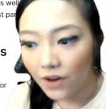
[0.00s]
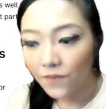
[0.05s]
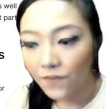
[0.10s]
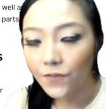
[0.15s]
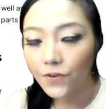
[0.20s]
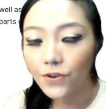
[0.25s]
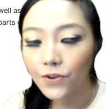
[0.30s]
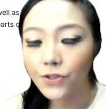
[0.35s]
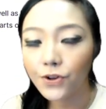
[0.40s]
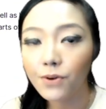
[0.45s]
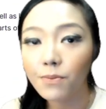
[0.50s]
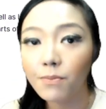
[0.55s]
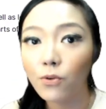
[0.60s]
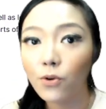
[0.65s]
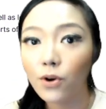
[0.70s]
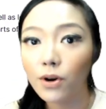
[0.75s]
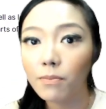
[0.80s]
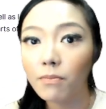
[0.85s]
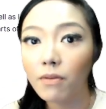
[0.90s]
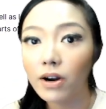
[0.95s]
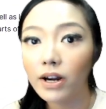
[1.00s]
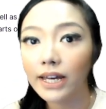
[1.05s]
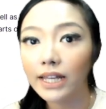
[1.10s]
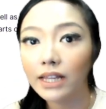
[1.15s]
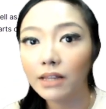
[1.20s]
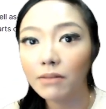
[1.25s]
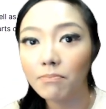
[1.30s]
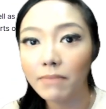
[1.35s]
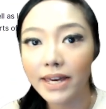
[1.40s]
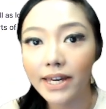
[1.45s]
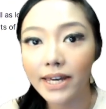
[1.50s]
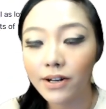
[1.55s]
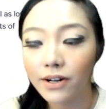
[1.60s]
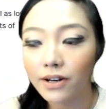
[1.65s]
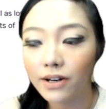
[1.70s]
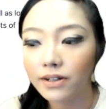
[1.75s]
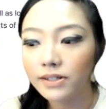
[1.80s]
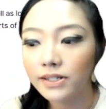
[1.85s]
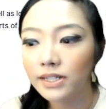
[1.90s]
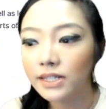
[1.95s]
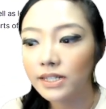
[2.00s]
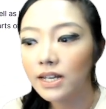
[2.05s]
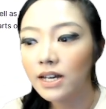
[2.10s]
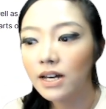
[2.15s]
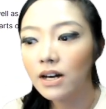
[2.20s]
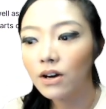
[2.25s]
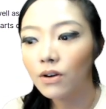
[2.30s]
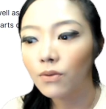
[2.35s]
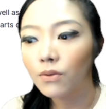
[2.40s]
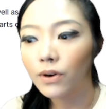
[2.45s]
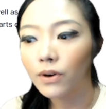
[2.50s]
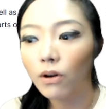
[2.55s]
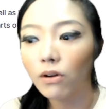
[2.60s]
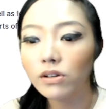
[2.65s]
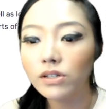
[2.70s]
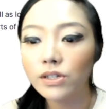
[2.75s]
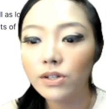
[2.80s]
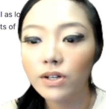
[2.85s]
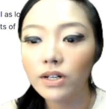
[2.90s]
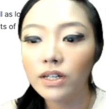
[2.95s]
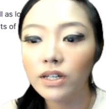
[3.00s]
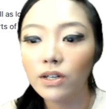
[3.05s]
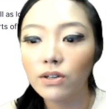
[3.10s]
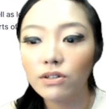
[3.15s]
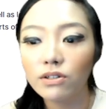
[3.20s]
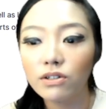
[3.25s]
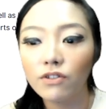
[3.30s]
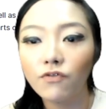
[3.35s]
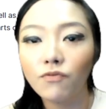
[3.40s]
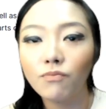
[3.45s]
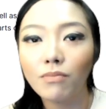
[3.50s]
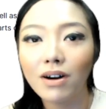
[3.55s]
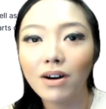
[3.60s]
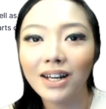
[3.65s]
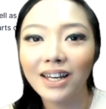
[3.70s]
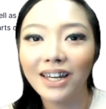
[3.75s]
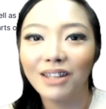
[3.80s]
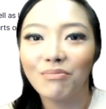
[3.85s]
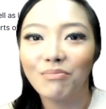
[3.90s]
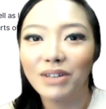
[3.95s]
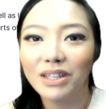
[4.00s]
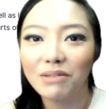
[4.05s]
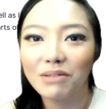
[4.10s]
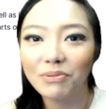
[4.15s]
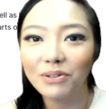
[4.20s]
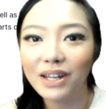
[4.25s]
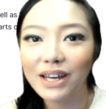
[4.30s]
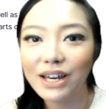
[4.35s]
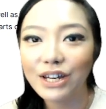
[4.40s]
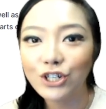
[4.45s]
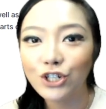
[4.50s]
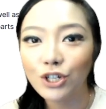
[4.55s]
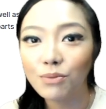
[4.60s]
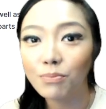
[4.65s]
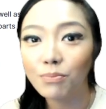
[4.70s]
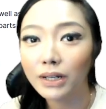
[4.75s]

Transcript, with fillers: Furthermore, market makers were also accused of market manipulation.